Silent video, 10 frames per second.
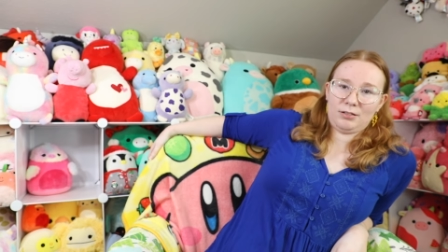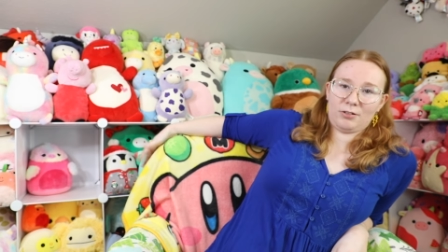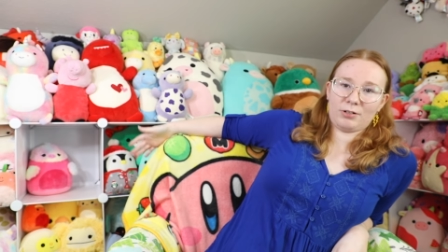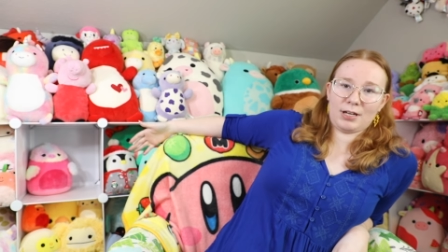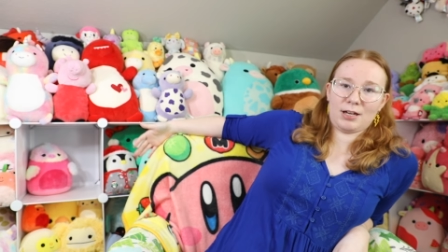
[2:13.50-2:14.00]

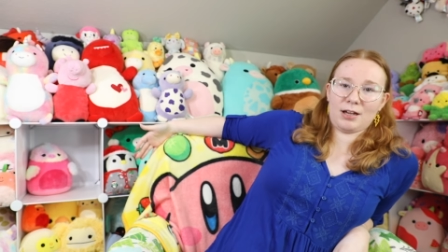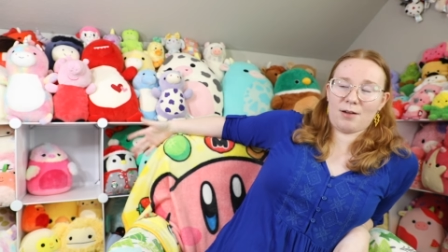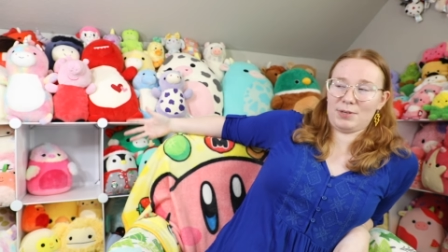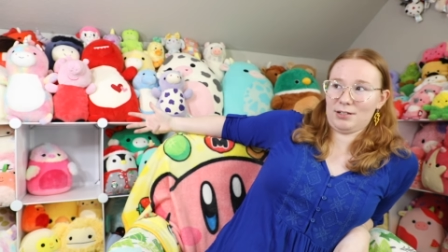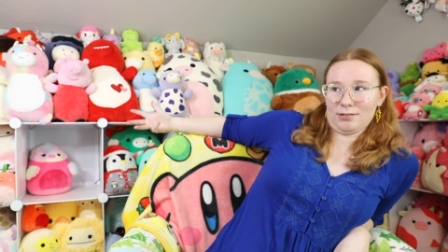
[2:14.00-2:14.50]
okay? I
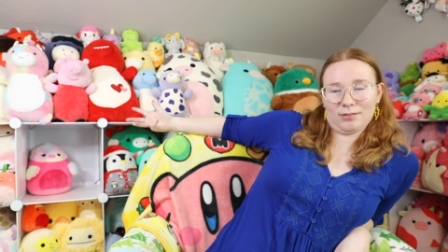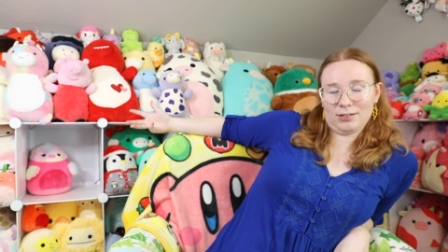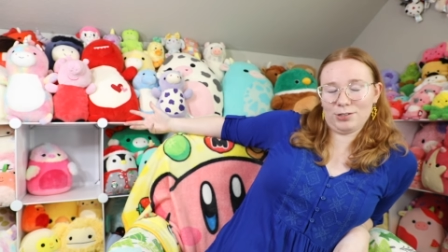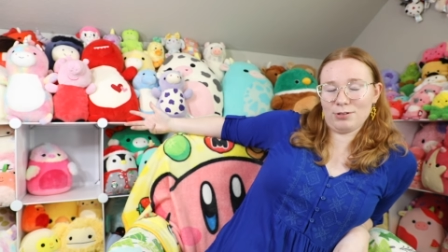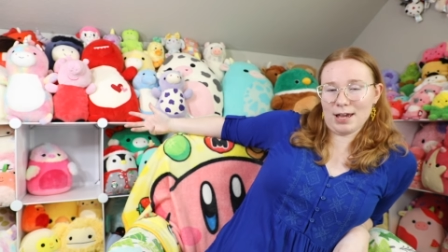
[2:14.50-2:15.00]
mean,
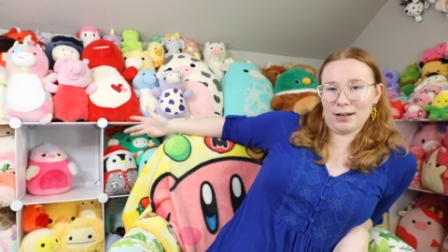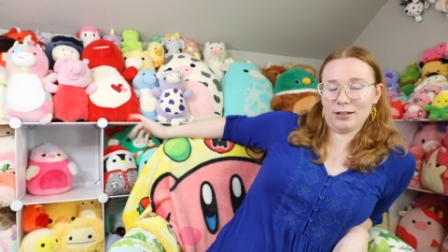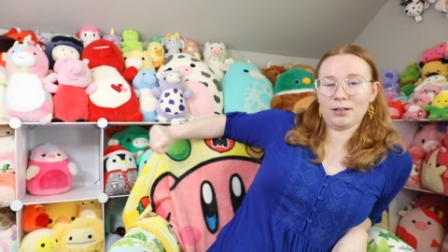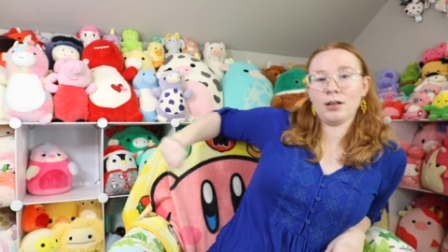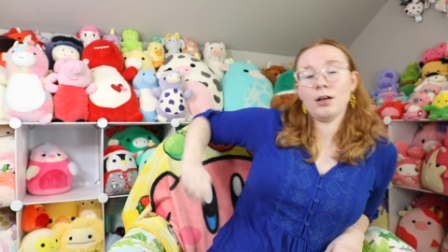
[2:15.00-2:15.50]
you get
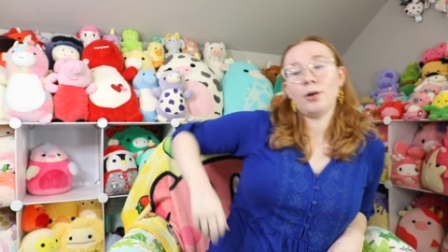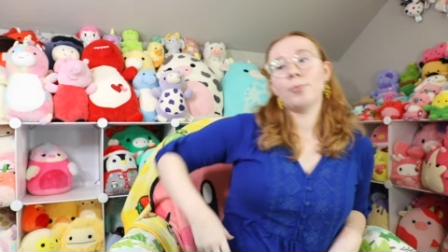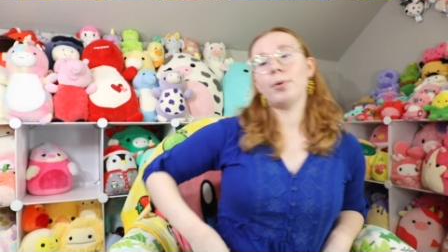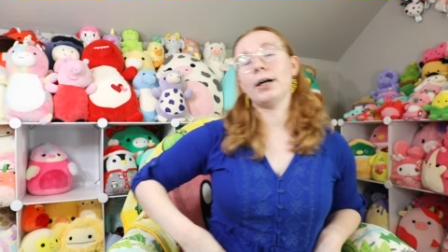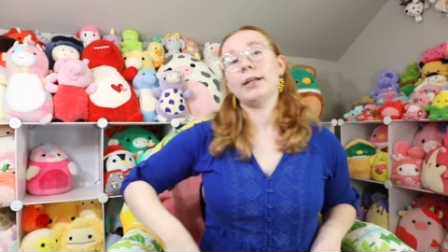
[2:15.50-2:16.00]
it.
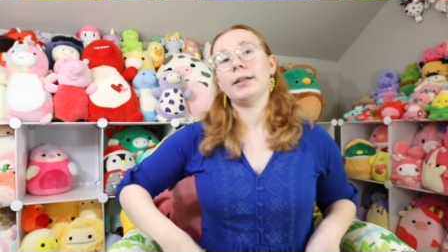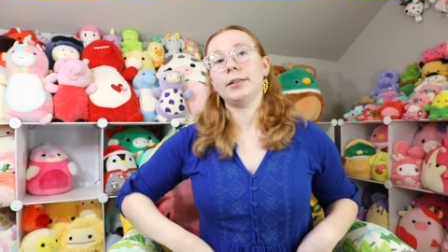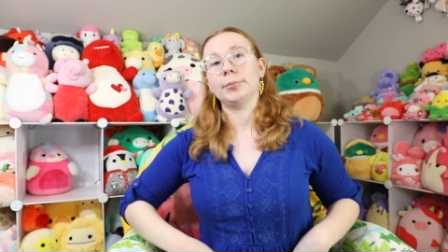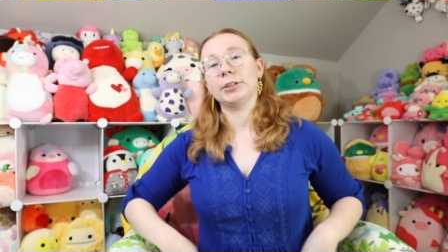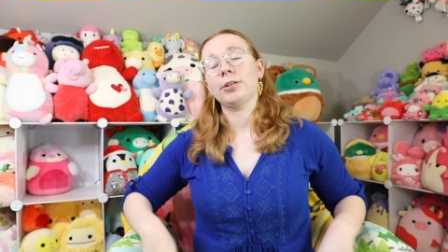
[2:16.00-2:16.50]
But,
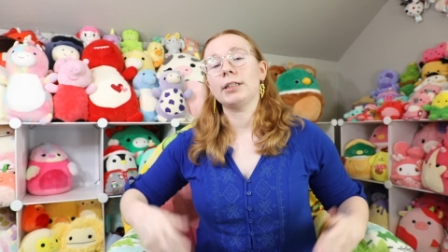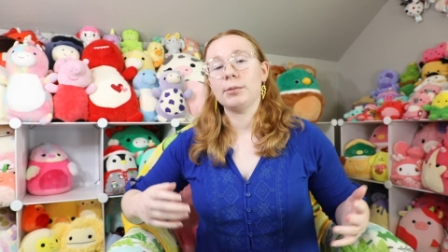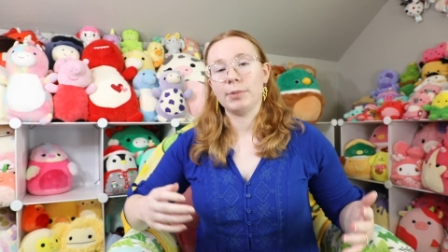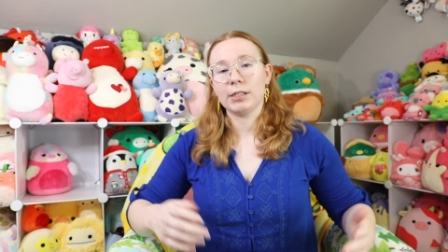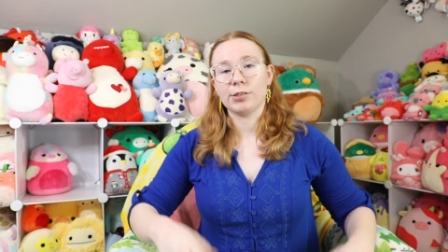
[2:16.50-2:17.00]
um, so that's the
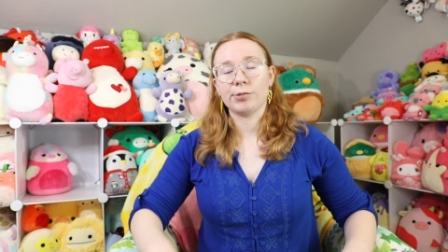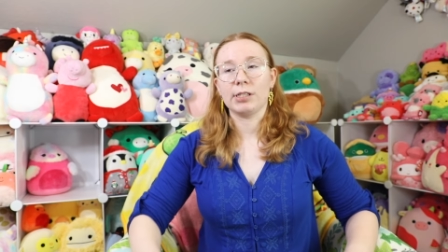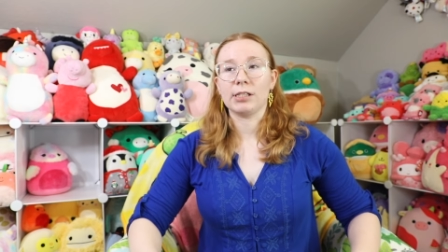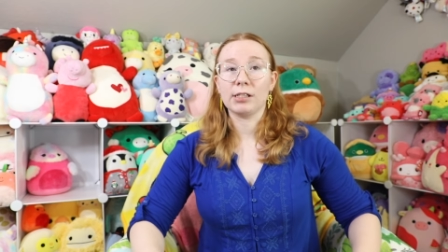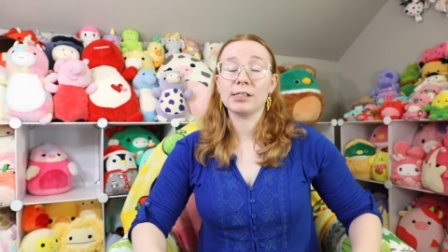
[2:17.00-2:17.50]
biggest reason.